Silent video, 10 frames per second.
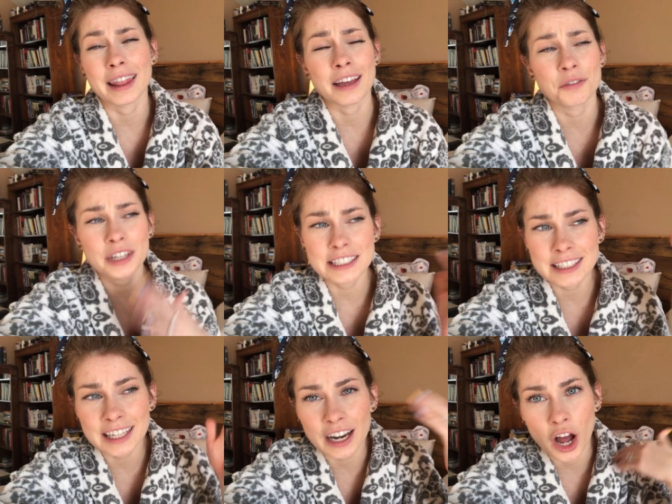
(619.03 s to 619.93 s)
Thankfully, it
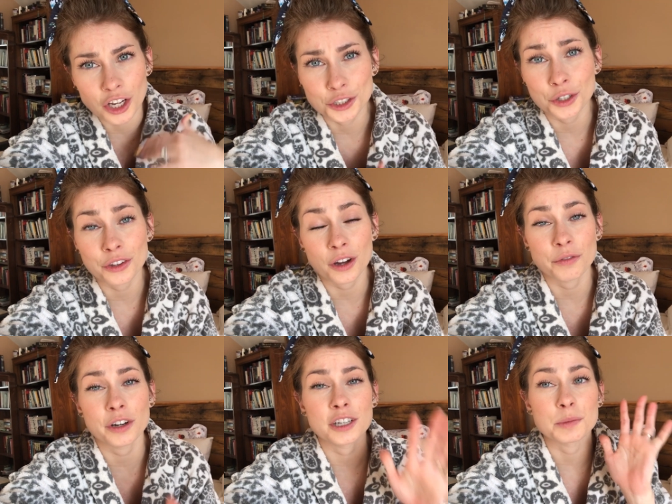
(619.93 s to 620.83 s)
didn't get under the
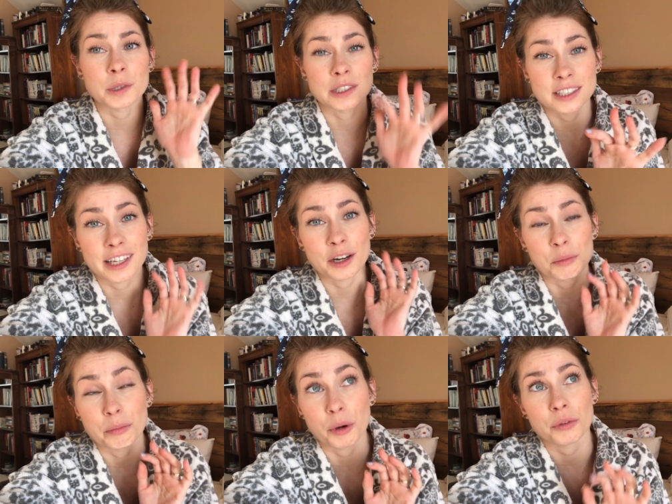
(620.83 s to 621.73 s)
comforters, but it did get
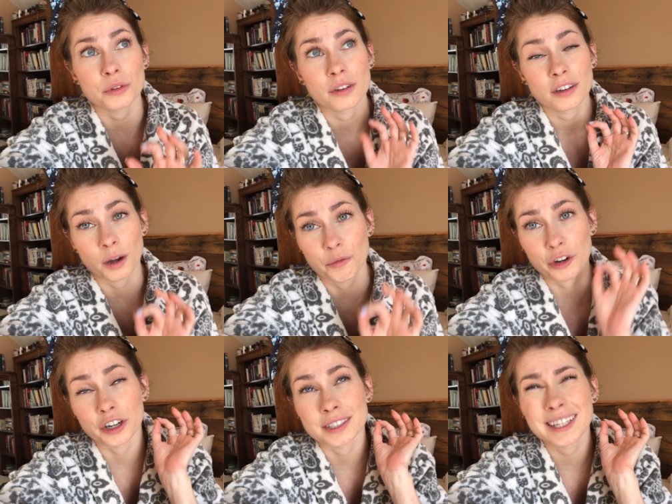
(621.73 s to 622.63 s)
on both
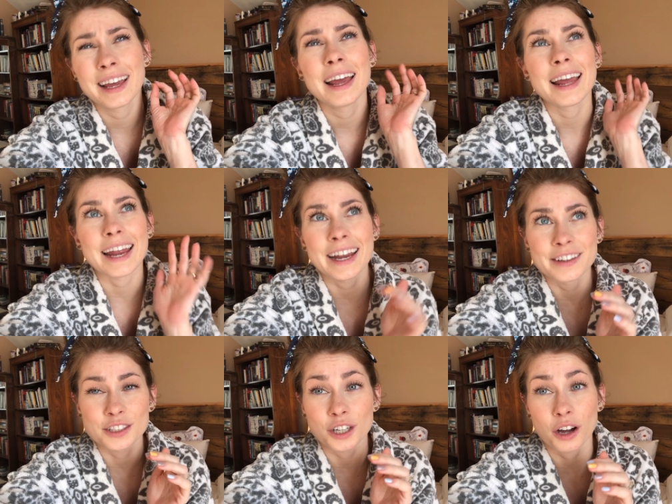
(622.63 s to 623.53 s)
comforters
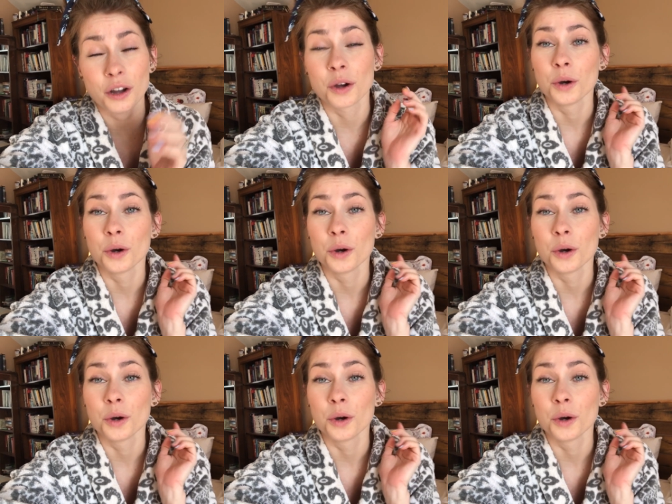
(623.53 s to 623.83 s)
and the dog,